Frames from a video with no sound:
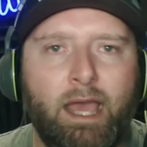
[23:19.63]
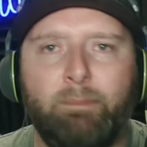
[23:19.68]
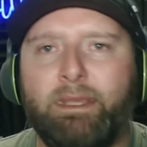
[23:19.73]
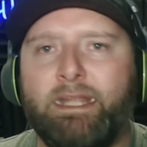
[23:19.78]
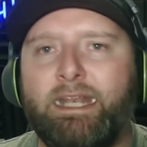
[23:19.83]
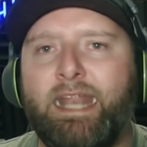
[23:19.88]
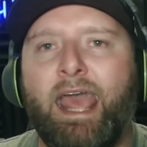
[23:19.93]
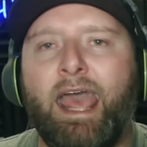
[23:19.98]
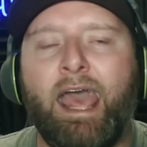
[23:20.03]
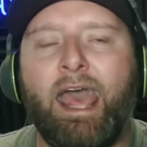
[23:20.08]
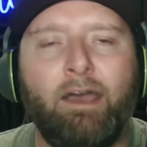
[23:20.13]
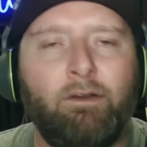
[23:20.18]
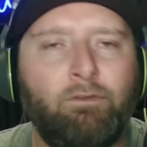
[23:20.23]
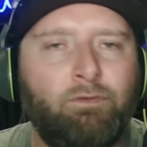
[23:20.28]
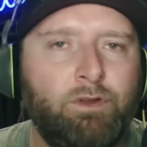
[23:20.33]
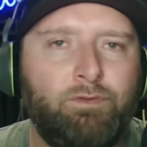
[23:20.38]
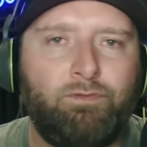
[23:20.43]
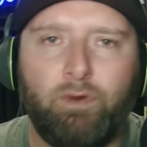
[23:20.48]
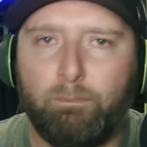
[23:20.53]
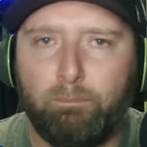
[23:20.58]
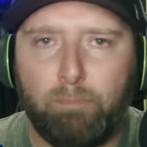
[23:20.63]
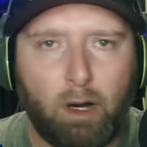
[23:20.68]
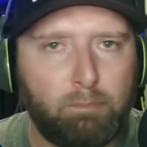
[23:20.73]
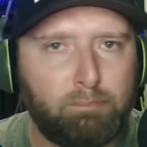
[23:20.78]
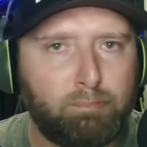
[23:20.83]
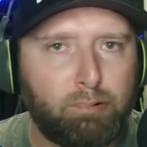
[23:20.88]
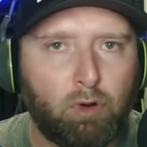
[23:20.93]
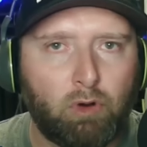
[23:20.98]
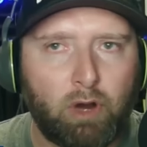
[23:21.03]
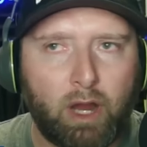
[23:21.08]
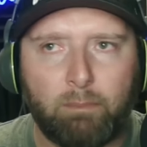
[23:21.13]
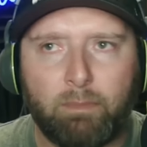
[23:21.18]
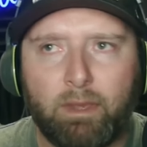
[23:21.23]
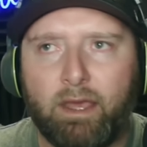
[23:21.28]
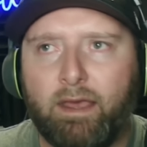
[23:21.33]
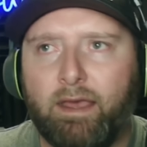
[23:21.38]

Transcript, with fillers: I mean, every football program.